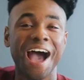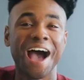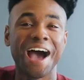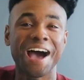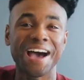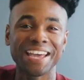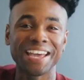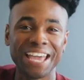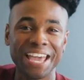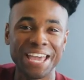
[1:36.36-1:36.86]

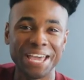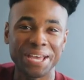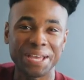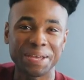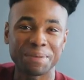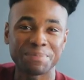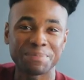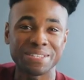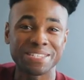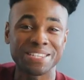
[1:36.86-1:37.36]
I
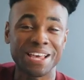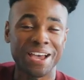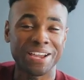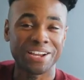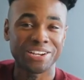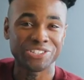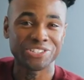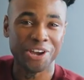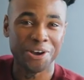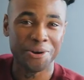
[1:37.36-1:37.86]
am
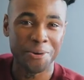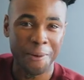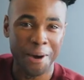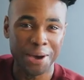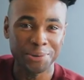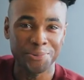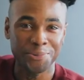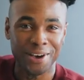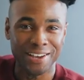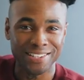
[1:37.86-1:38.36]
Sahir
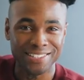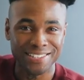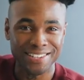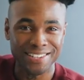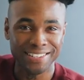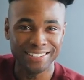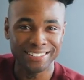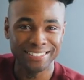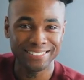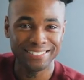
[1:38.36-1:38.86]
Jaquan
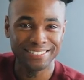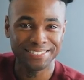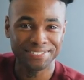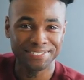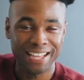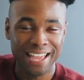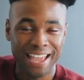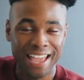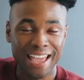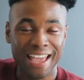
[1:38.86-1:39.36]
Watson,
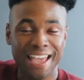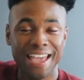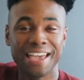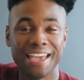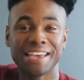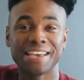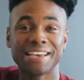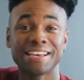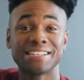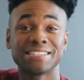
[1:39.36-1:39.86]

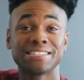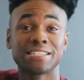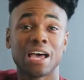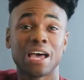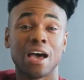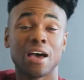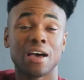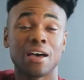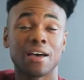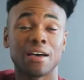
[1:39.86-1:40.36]
and
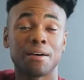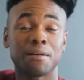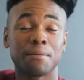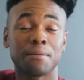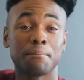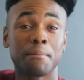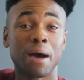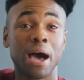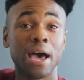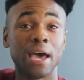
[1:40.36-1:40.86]

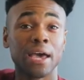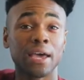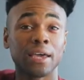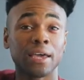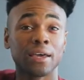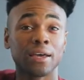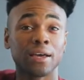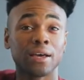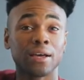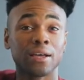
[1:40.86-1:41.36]

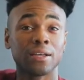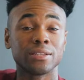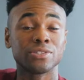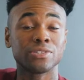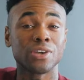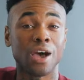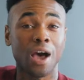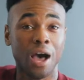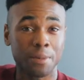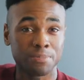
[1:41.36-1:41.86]
my
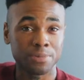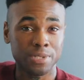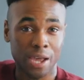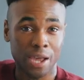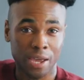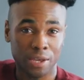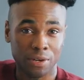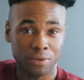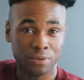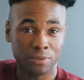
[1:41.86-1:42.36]
job
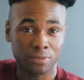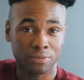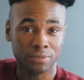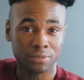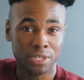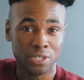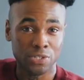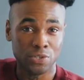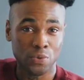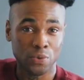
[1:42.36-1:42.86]
title
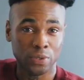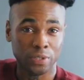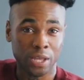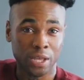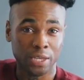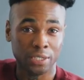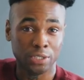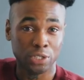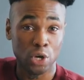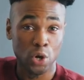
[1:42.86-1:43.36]
is
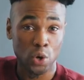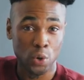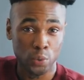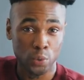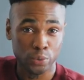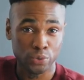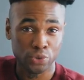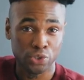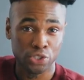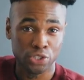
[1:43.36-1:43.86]
online
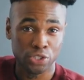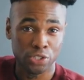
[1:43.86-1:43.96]
coach,